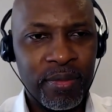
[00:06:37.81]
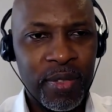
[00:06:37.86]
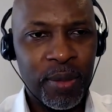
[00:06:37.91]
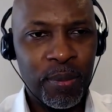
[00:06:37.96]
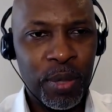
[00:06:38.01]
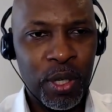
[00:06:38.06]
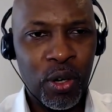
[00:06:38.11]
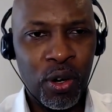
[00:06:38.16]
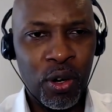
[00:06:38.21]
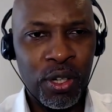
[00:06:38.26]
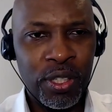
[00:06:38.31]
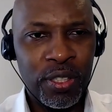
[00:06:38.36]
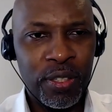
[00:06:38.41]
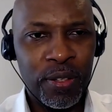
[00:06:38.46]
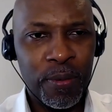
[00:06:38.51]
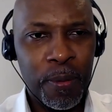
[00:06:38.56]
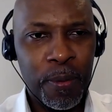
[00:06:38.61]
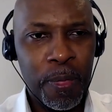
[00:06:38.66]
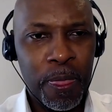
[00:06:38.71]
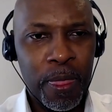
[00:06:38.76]
Because
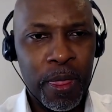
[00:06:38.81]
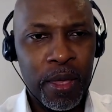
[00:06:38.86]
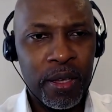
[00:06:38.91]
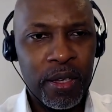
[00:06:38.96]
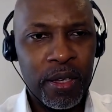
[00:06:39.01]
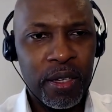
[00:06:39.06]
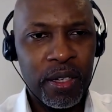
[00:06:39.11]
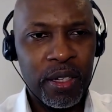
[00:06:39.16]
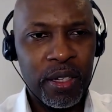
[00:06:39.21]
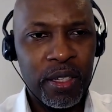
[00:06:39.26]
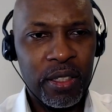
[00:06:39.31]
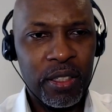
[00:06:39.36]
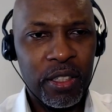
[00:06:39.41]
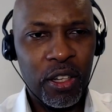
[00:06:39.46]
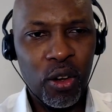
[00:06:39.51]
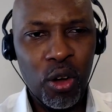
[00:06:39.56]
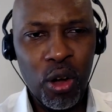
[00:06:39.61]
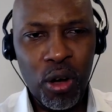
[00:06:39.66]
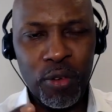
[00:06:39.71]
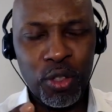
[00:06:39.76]
the
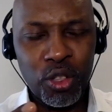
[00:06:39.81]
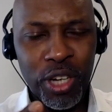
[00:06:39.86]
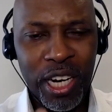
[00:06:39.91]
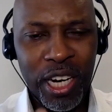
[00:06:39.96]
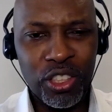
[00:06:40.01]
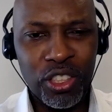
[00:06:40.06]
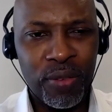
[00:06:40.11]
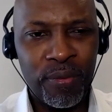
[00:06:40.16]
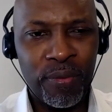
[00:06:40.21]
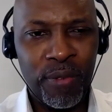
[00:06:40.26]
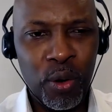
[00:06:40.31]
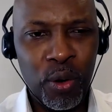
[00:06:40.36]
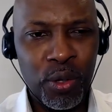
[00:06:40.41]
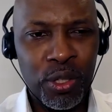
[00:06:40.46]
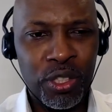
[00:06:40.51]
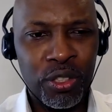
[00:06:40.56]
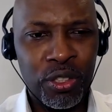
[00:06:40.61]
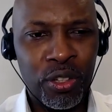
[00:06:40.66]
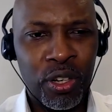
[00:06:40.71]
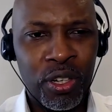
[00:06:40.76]
law of attraction
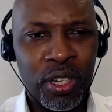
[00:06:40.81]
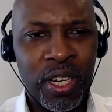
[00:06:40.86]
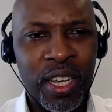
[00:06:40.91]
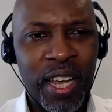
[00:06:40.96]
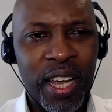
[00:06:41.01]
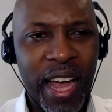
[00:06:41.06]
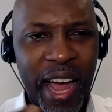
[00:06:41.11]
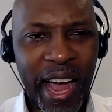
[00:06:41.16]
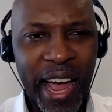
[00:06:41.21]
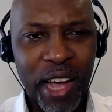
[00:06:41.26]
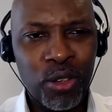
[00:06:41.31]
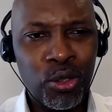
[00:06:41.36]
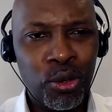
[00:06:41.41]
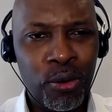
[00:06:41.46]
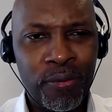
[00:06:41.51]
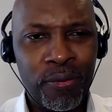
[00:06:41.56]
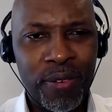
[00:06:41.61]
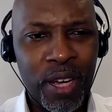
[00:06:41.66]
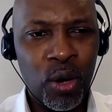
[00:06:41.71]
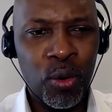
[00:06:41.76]
focuses on how you
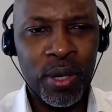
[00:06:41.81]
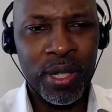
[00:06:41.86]
feel.